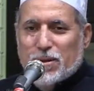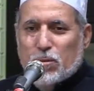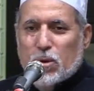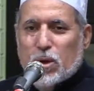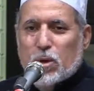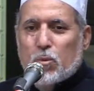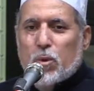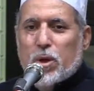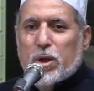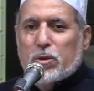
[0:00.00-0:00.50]

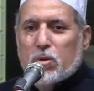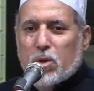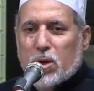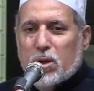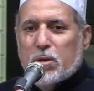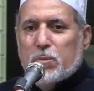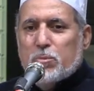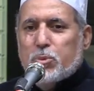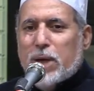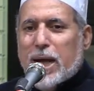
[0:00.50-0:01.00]
When we
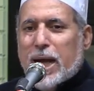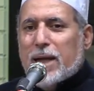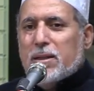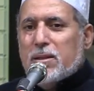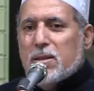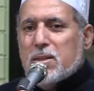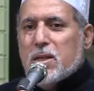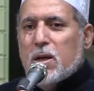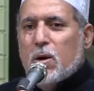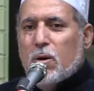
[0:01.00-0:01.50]
don't
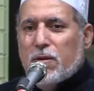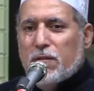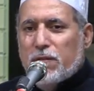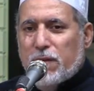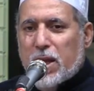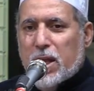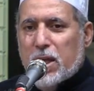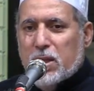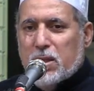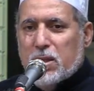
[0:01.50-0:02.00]
practice our
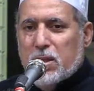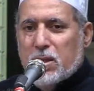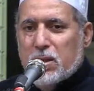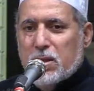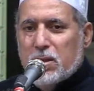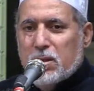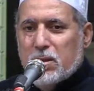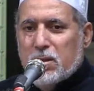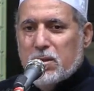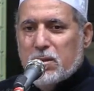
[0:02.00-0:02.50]

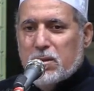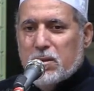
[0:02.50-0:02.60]
faith